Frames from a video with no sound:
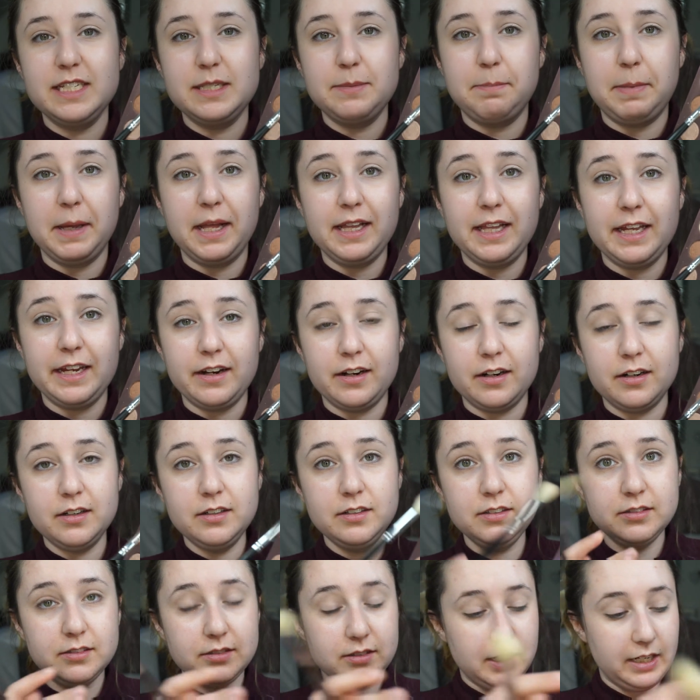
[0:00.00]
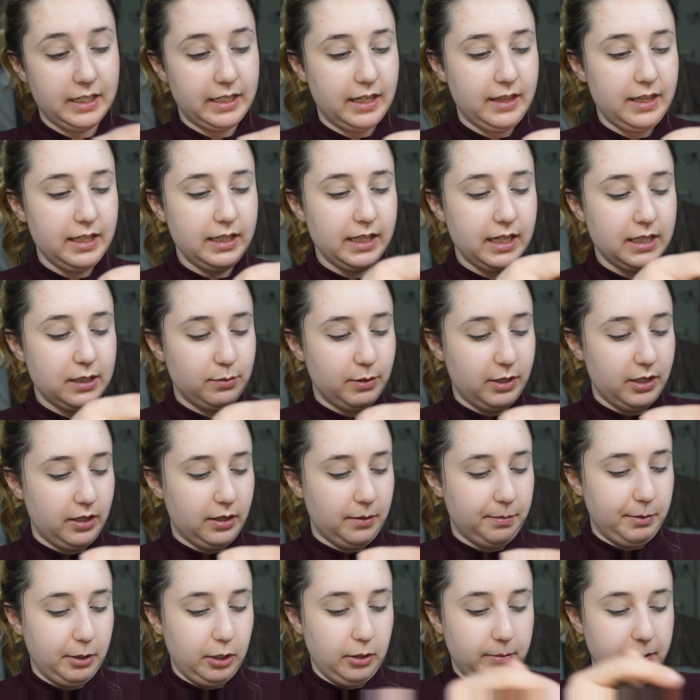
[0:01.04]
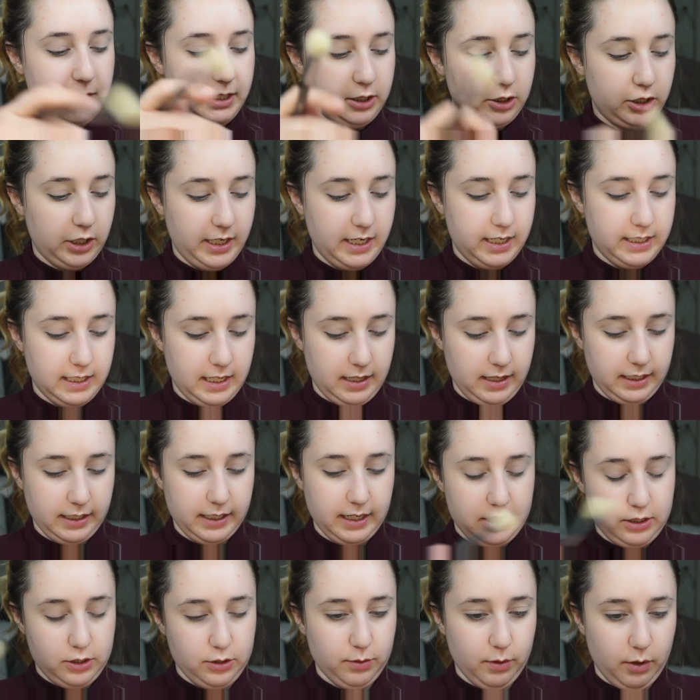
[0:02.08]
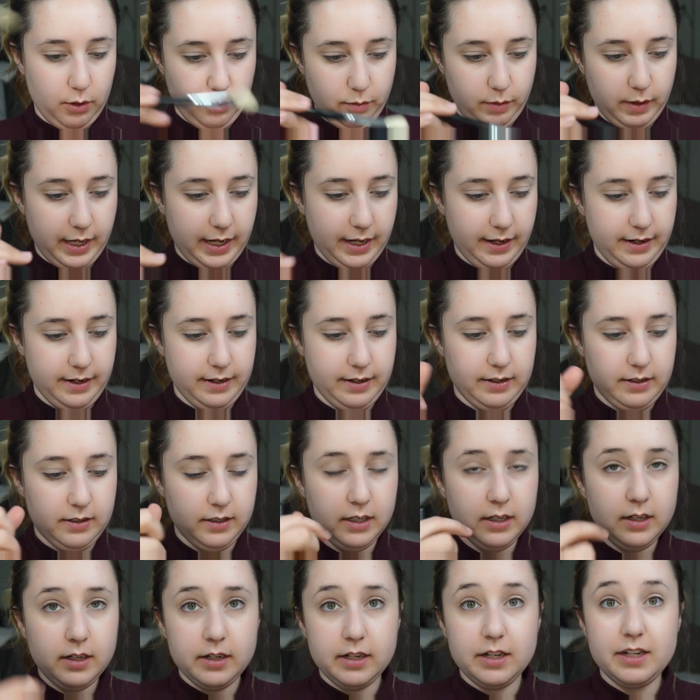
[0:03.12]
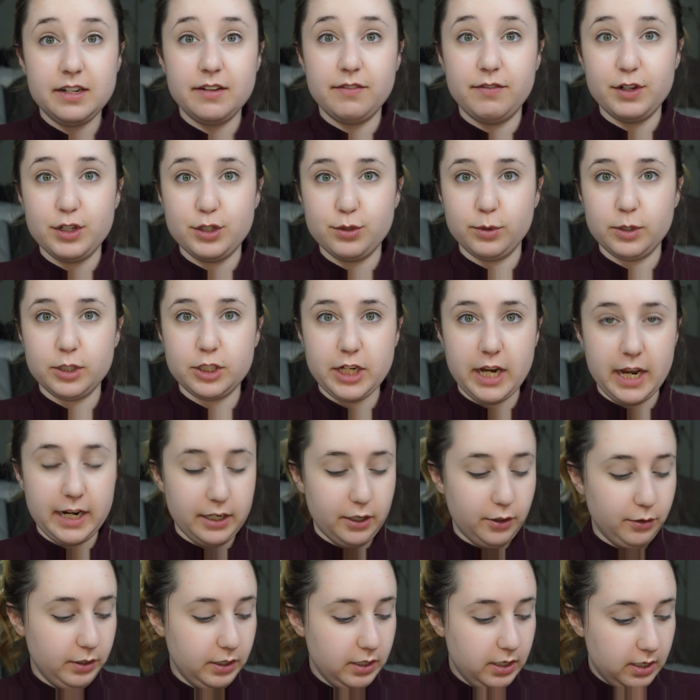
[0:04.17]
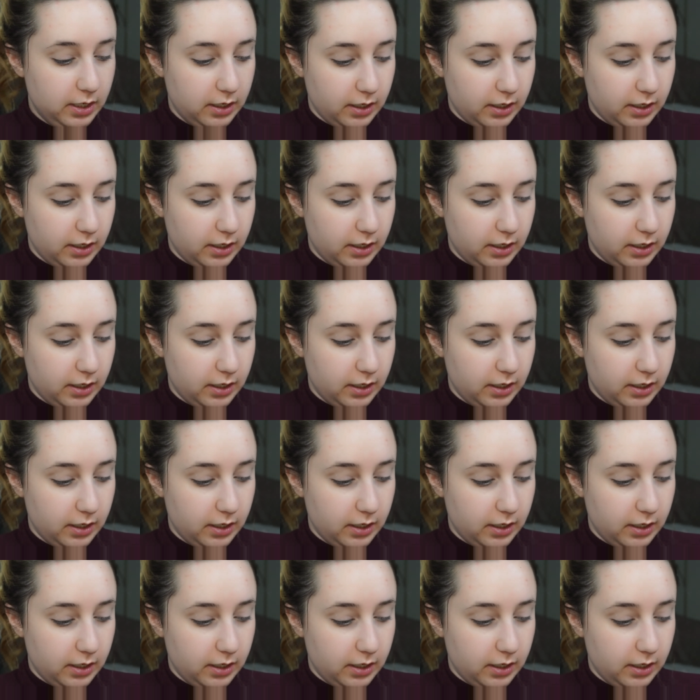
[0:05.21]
is Bel Air. And I think that's one of their permanent shades. I think I do own that in an individual shadow.